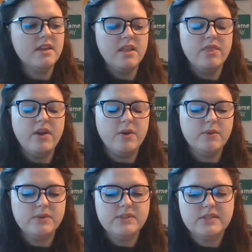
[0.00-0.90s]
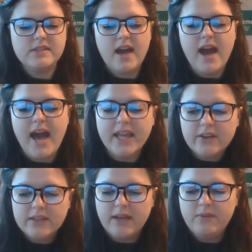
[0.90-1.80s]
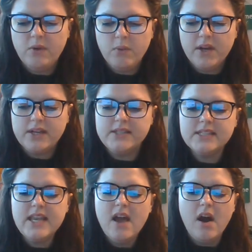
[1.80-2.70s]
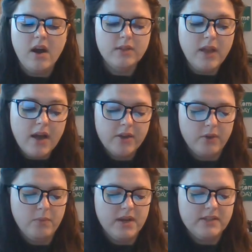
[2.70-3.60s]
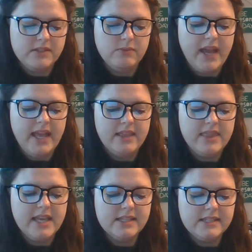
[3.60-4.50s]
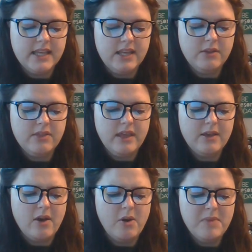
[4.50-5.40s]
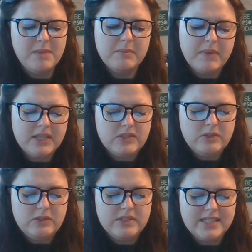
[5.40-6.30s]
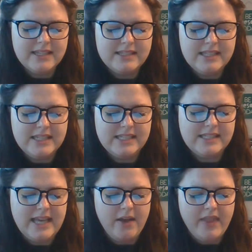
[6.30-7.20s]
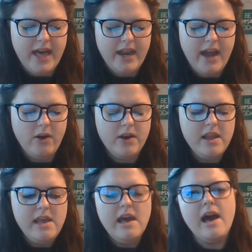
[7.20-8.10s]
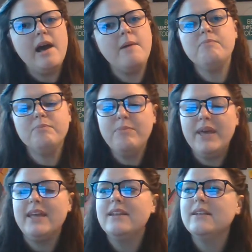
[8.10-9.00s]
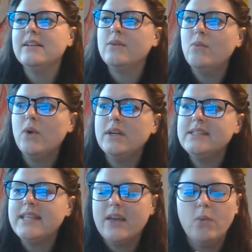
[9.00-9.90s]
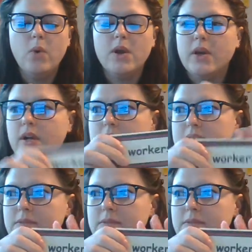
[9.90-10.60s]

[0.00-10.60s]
those higher level words are longer words, right? Things that you think, oh, maybe my student does need to sound that out. But words like workers,